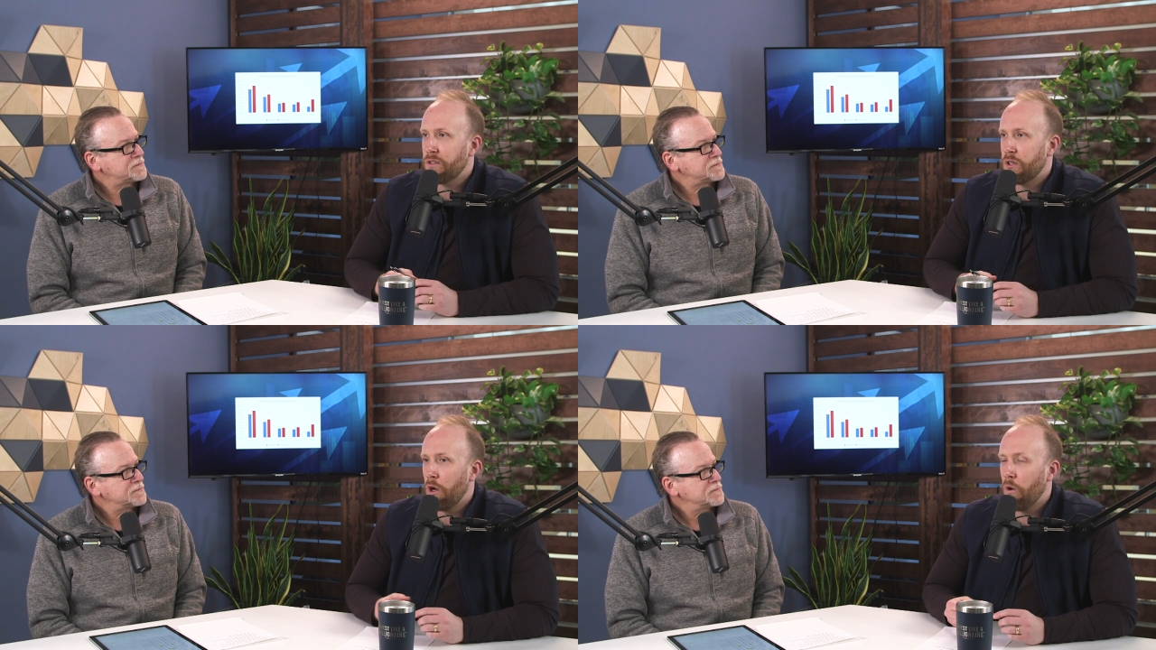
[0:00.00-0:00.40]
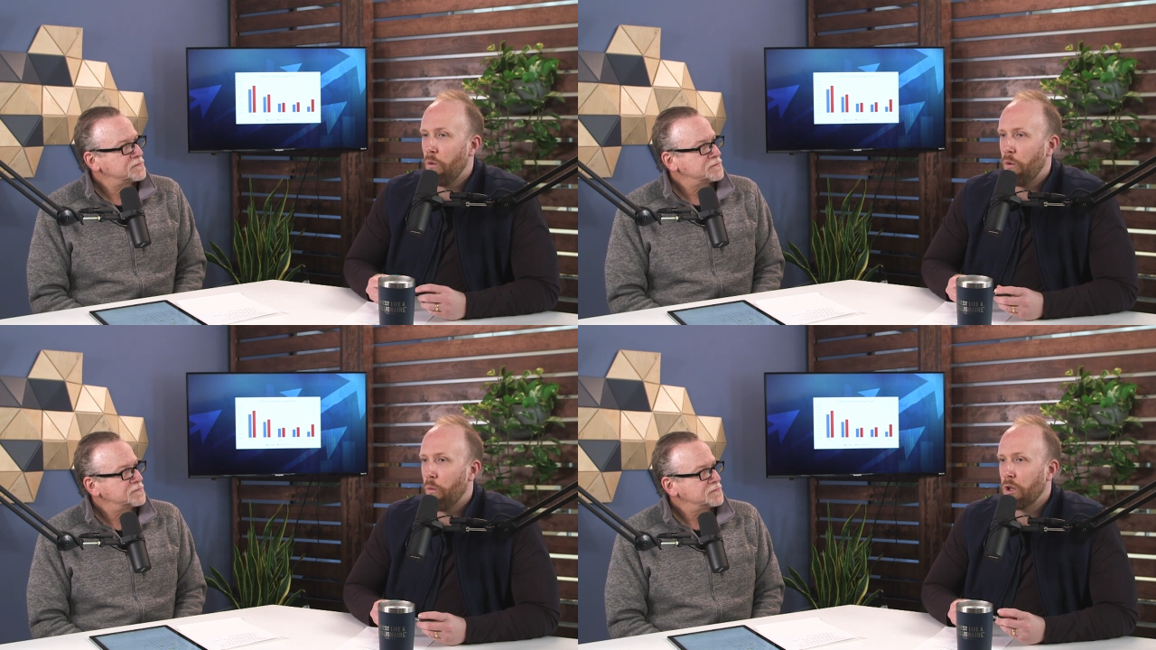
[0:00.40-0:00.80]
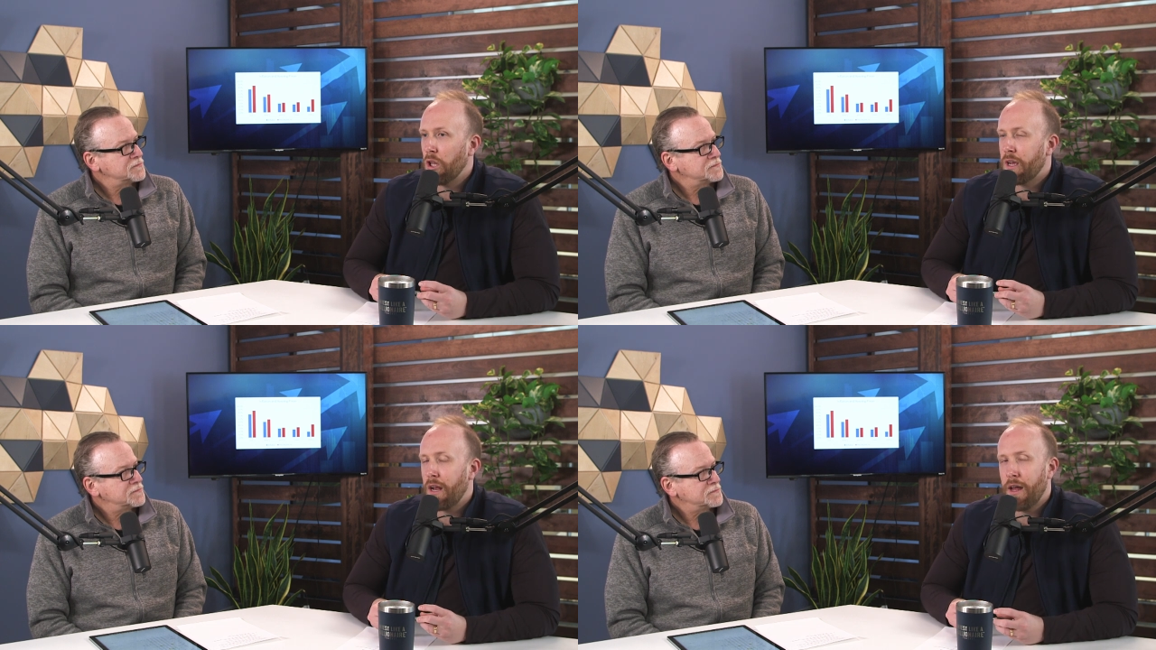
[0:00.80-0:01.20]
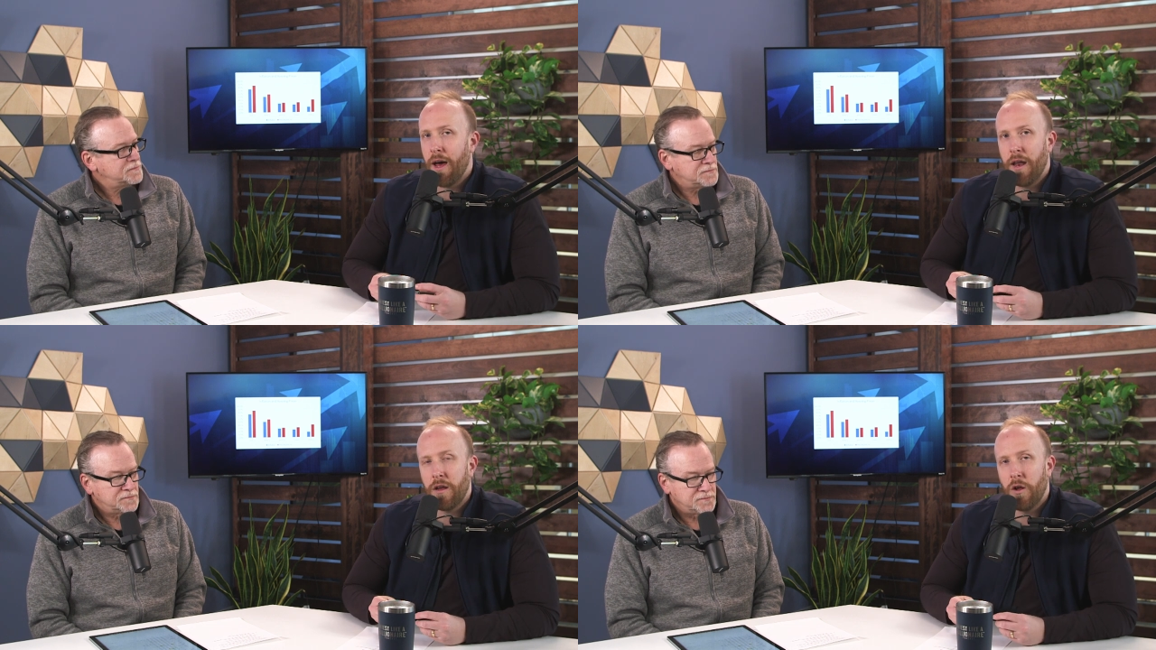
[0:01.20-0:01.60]
Speaker 1: And so when we're looking
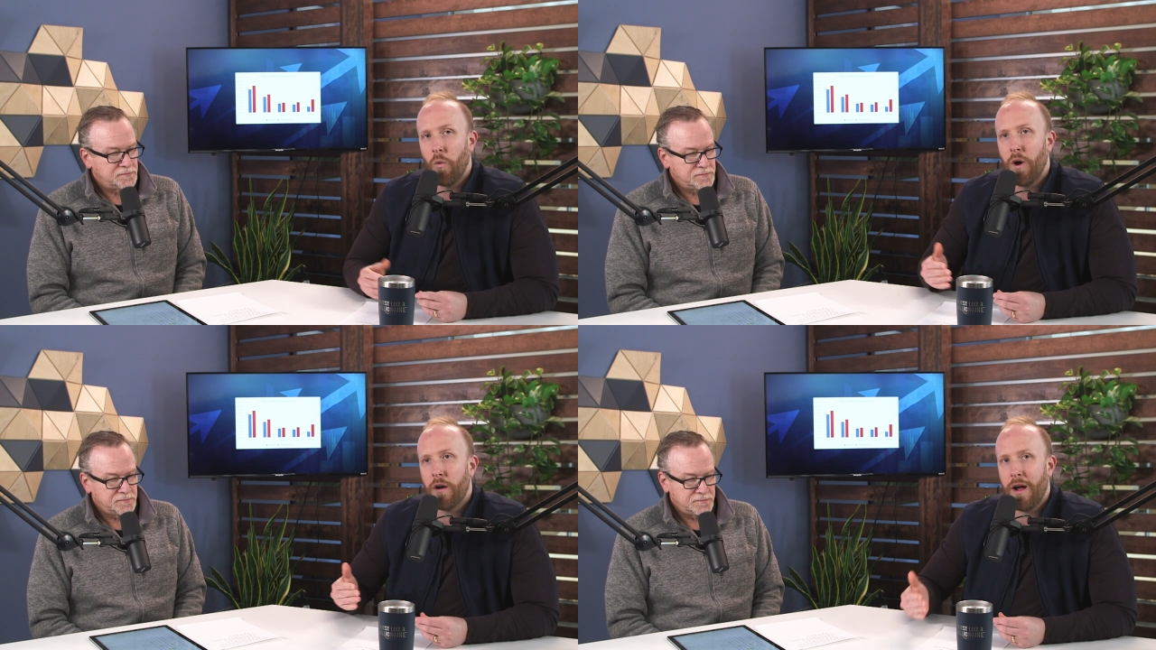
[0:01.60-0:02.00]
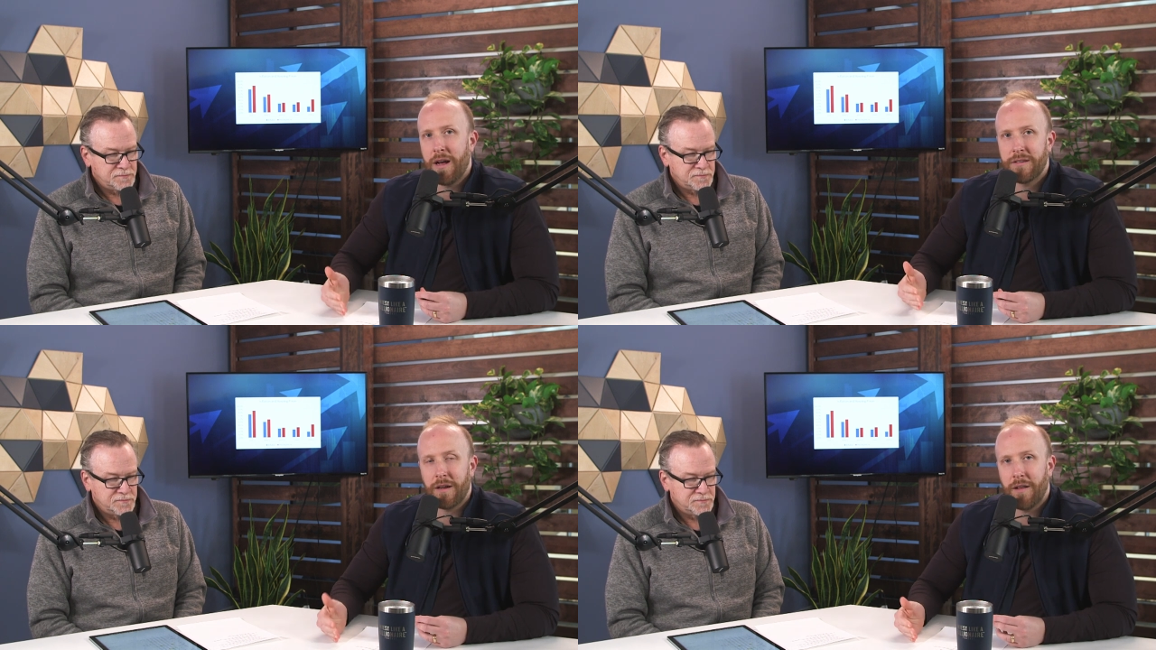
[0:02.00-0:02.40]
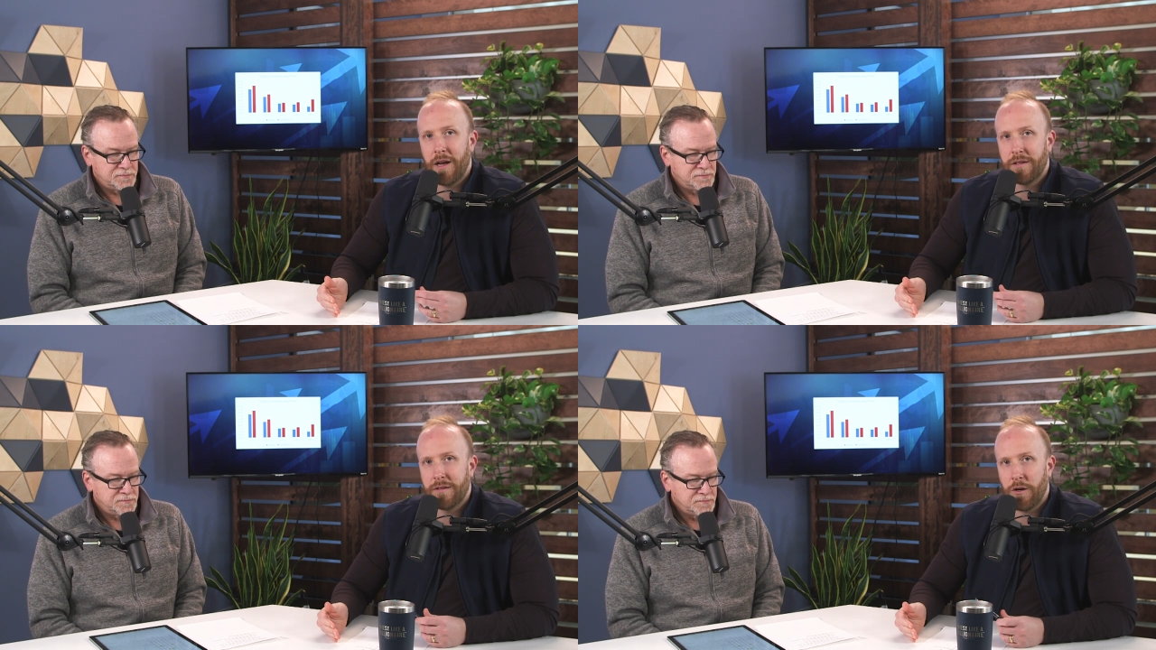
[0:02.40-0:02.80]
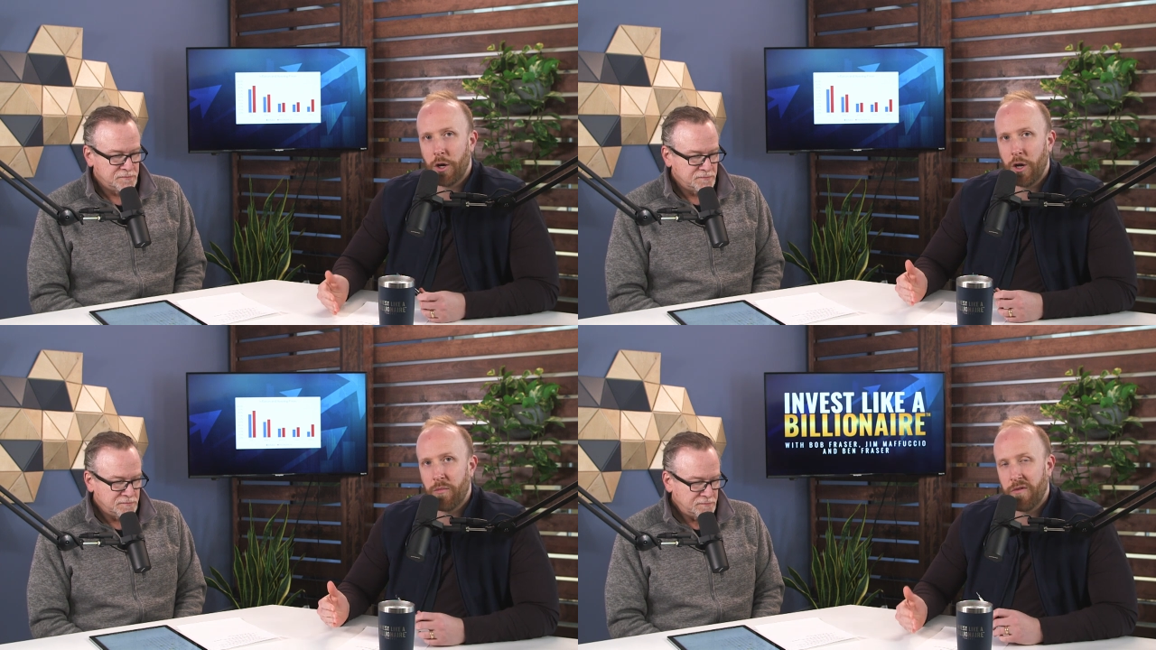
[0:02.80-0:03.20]
at, you know, what are asset classes that
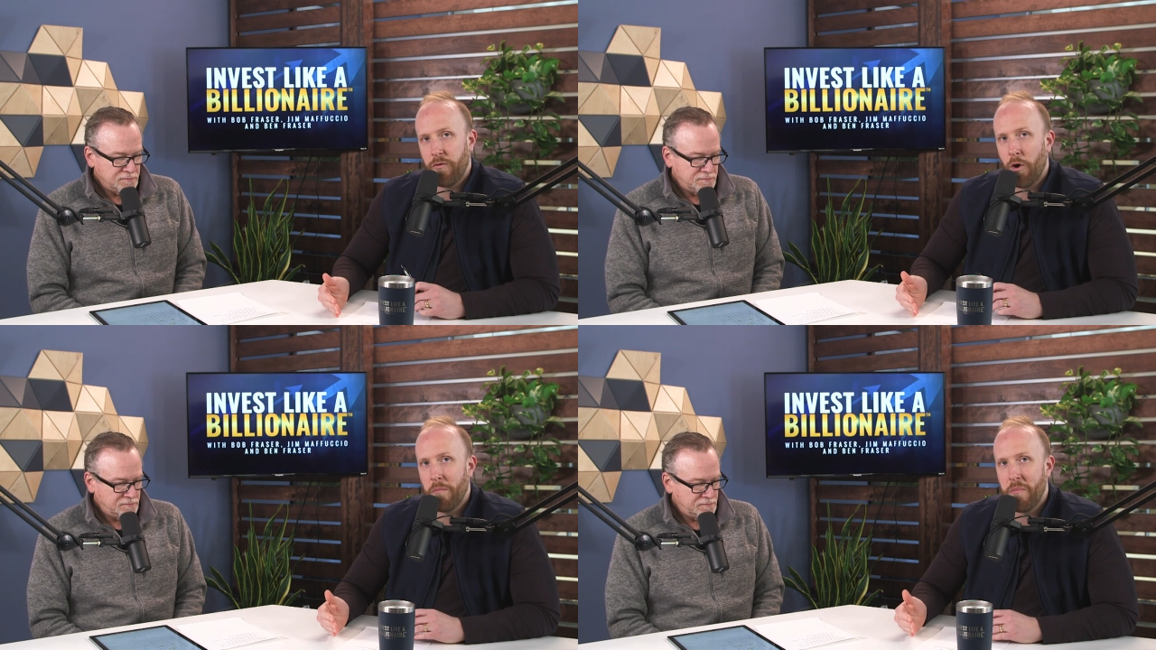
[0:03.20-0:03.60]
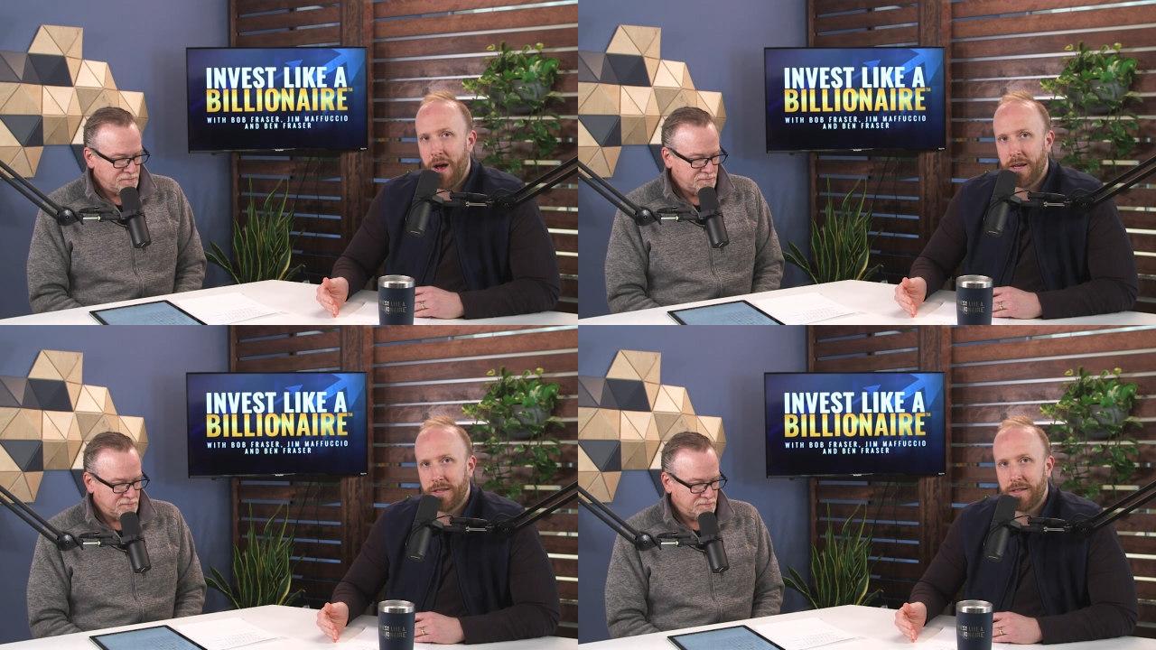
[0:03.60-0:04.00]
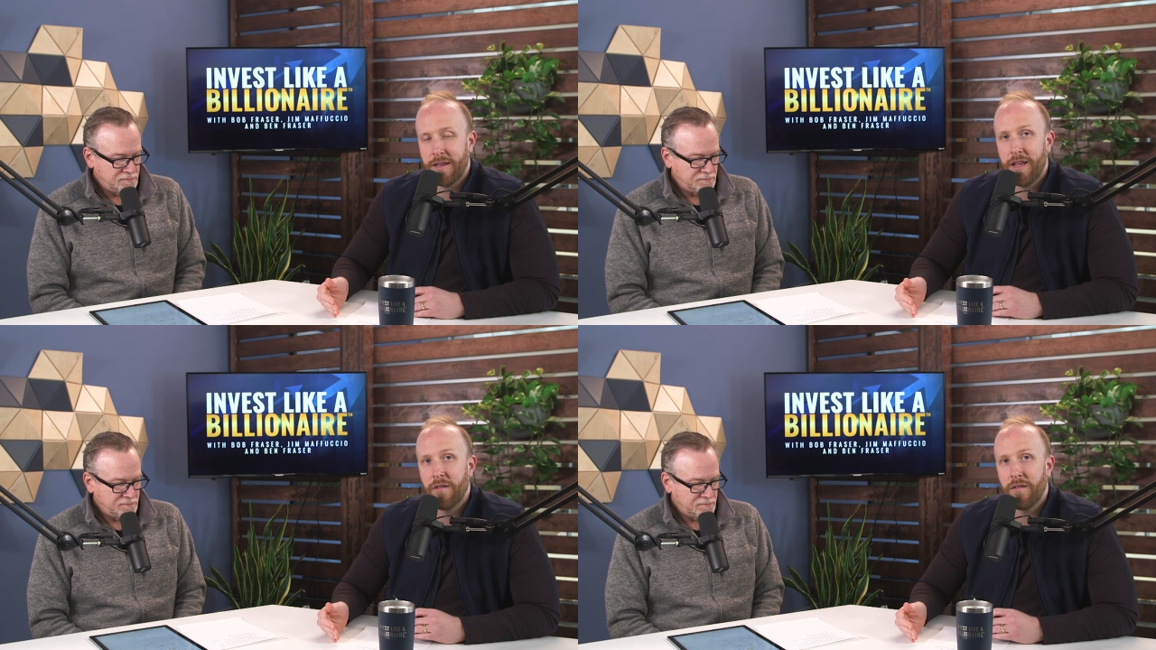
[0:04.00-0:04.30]
are going to perform best in